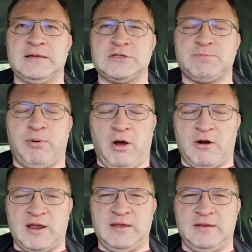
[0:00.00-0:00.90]

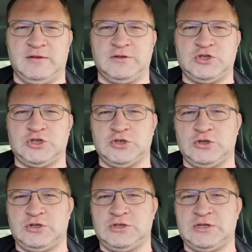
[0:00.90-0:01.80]
Sparring
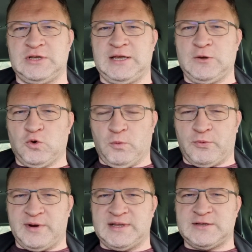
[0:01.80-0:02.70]
should
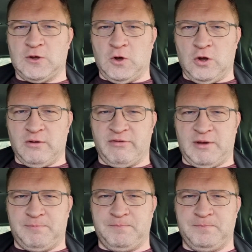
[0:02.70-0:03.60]
incorporate all of
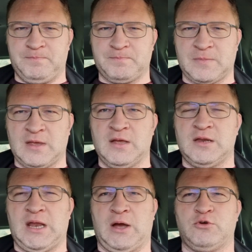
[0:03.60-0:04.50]
them.
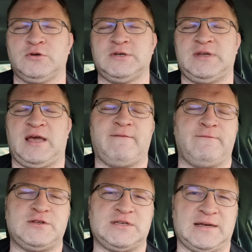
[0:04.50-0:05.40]
Now you can
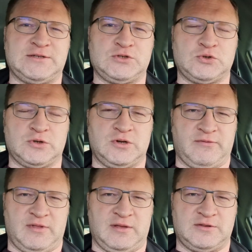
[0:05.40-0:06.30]
emphasize certain
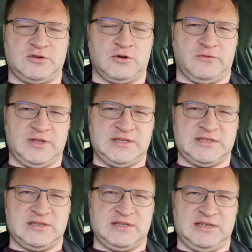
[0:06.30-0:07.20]
of
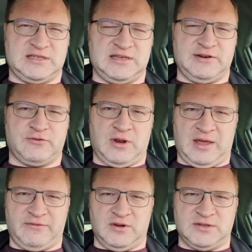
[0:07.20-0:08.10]
these different
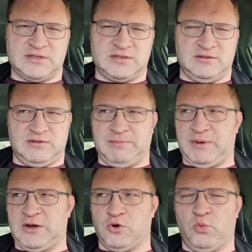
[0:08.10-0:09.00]
levels
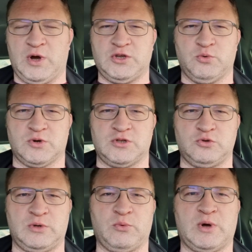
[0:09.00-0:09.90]
depending on what you want to
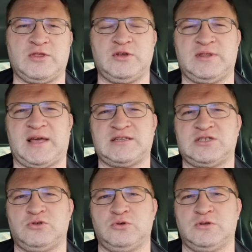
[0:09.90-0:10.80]
do and what that
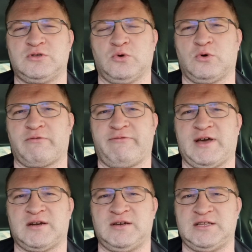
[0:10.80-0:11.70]
student or
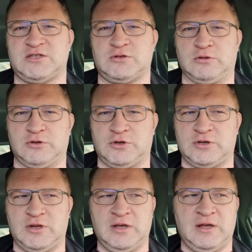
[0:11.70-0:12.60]
fighter needs to
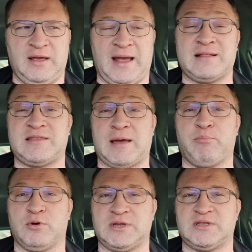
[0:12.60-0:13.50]
learn at
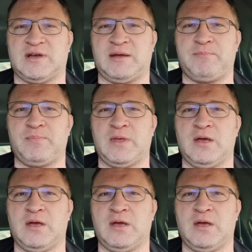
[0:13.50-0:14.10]
that point in time.